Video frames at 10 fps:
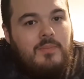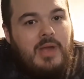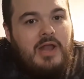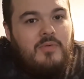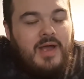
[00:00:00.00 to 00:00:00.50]

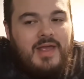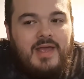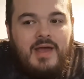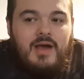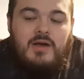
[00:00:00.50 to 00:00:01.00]
anyway,
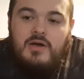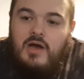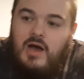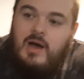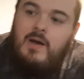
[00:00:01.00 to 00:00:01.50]

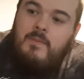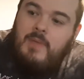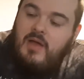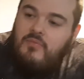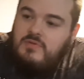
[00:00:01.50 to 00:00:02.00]
um,
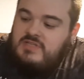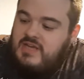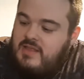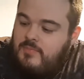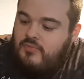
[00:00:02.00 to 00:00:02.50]
I will
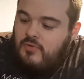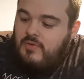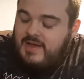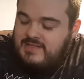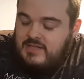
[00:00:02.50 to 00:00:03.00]
say the pro,
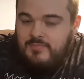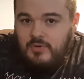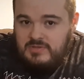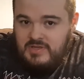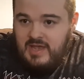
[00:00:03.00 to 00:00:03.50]
like I said, the
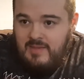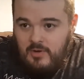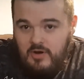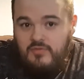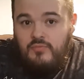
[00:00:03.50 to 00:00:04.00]
pros of the game
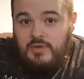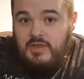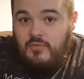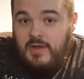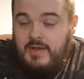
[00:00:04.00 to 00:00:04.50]
are it's
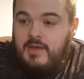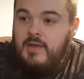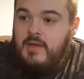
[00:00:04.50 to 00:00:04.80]
really quick.